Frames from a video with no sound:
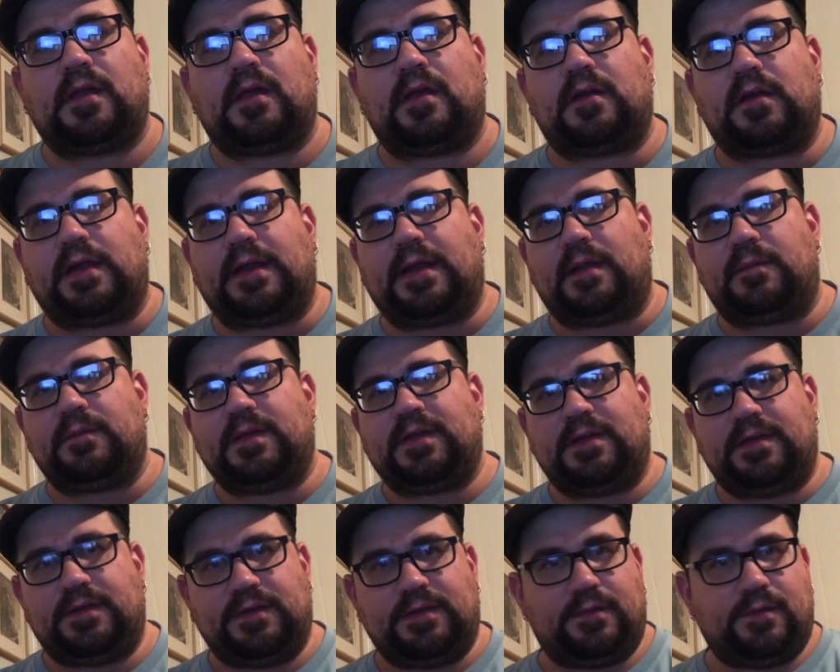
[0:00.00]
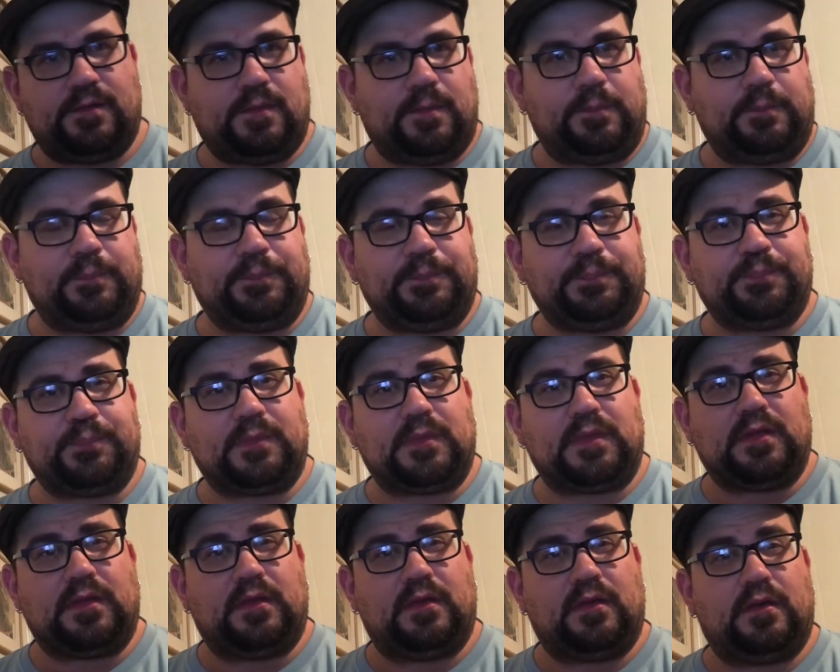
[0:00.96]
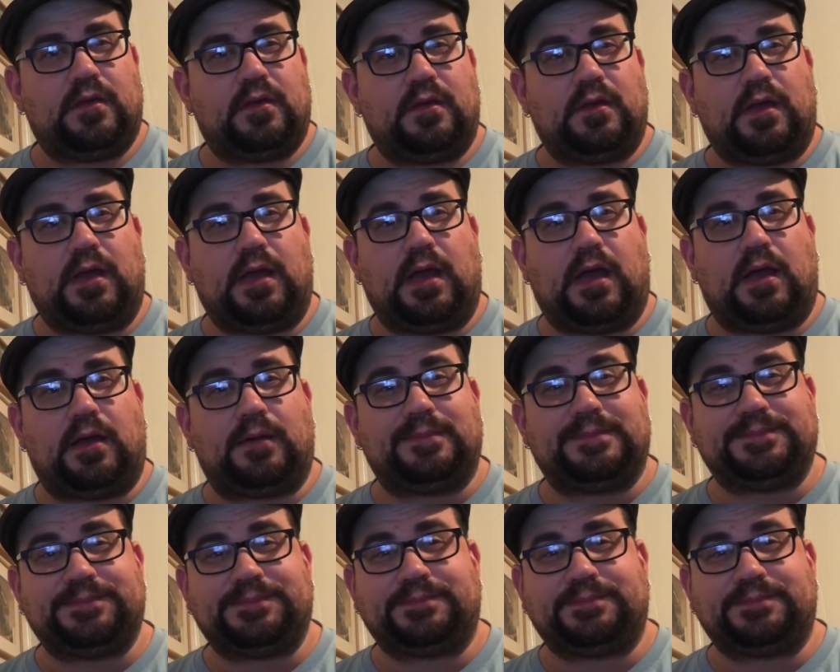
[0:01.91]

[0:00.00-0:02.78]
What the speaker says: Alright, I'm gonna do 5